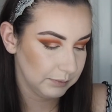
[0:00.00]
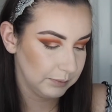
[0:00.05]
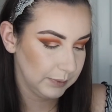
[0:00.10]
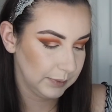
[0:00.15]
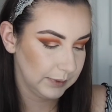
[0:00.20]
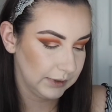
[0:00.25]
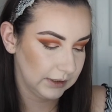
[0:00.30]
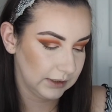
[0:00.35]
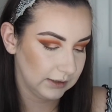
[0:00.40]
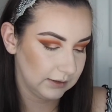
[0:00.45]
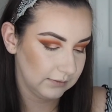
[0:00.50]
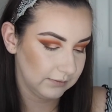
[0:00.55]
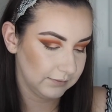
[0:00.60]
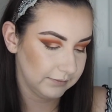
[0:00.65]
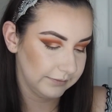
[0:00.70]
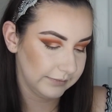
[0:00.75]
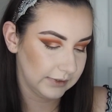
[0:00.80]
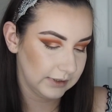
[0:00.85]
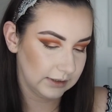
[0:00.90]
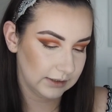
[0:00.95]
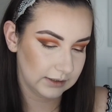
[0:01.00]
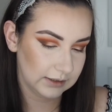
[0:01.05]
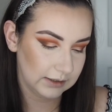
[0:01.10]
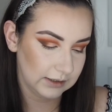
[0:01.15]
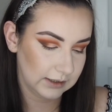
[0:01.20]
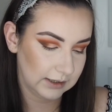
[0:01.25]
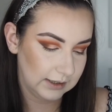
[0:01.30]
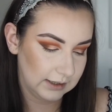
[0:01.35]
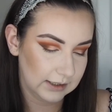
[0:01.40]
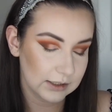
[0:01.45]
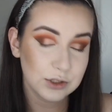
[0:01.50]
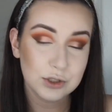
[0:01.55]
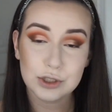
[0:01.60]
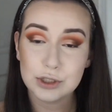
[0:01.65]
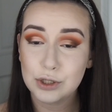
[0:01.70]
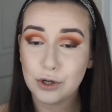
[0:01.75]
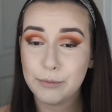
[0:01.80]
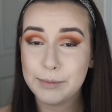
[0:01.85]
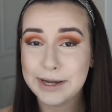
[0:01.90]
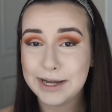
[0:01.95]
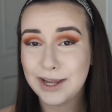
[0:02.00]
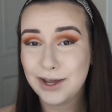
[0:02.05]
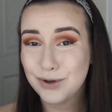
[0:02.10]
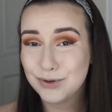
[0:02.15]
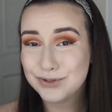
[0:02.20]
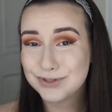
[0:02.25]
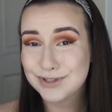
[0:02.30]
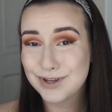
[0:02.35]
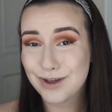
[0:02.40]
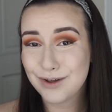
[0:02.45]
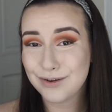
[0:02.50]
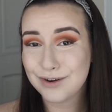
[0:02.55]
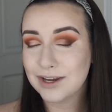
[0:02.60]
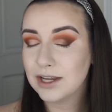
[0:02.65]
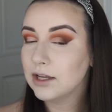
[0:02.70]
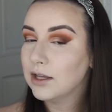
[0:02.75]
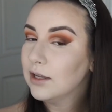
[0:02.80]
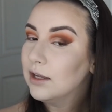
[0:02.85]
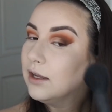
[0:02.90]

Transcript: but she told me no, sorry.